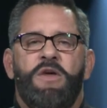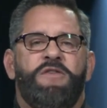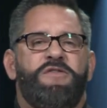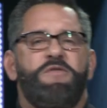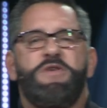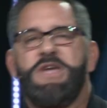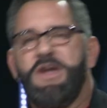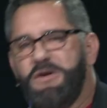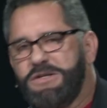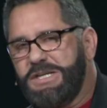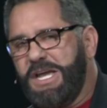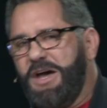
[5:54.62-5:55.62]
So,
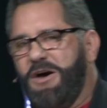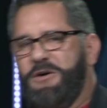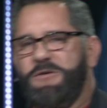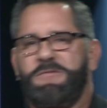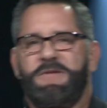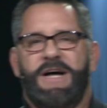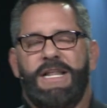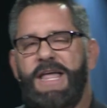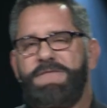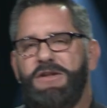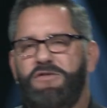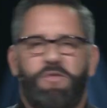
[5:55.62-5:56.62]
years ago,
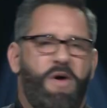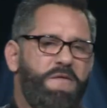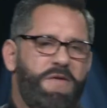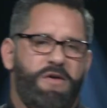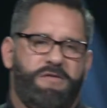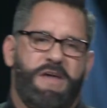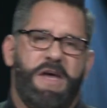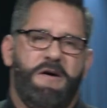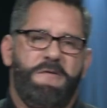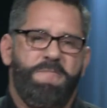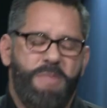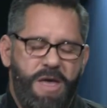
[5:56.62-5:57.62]
11, 12 years
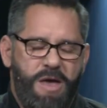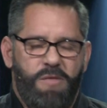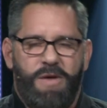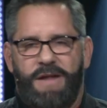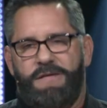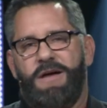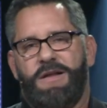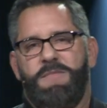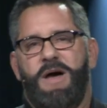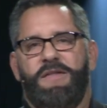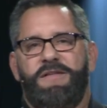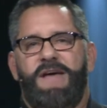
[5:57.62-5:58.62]
ago, when I talked
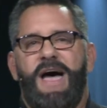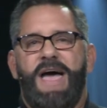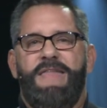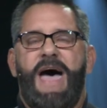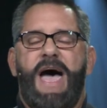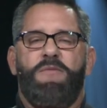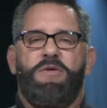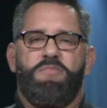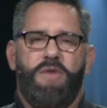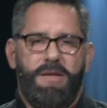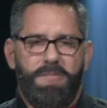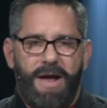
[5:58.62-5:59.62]
about the tithe, I would
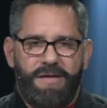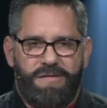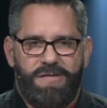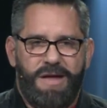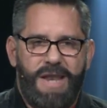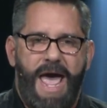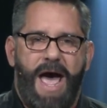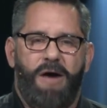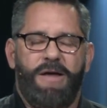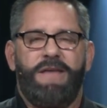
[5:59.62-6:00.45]
bring my son out.